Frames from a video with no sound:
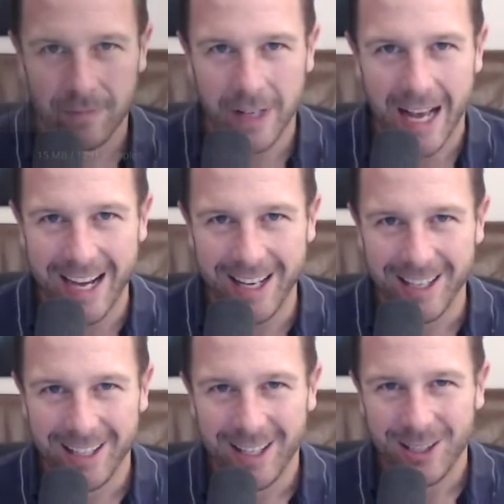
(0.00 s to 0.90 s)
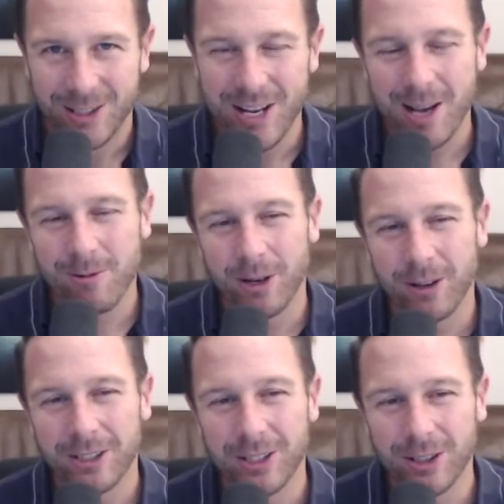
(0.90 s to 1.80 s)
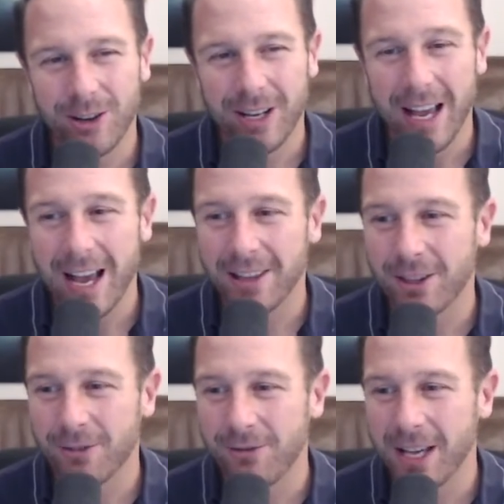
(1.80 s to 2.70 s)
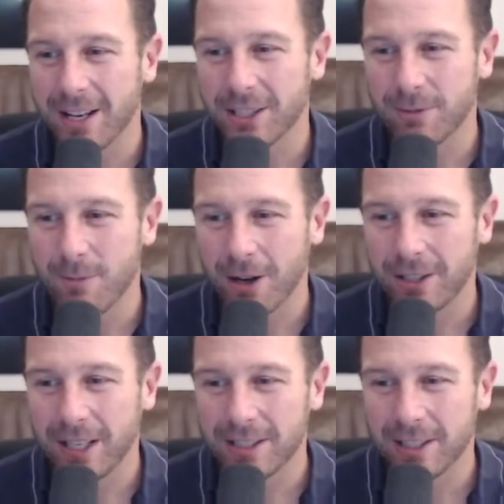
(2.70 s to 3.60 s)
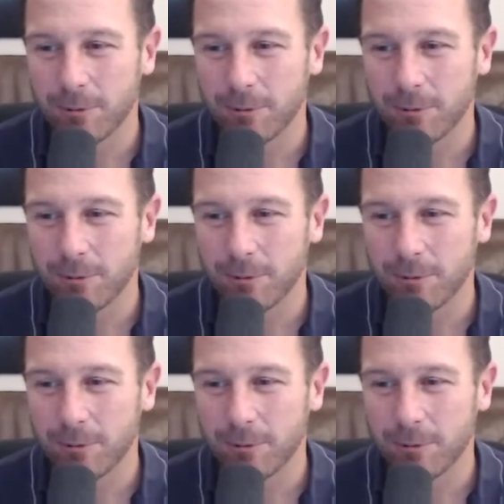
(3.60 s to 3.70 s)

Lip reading: Hi. Today we're going to look at the Vienna Smart Hits,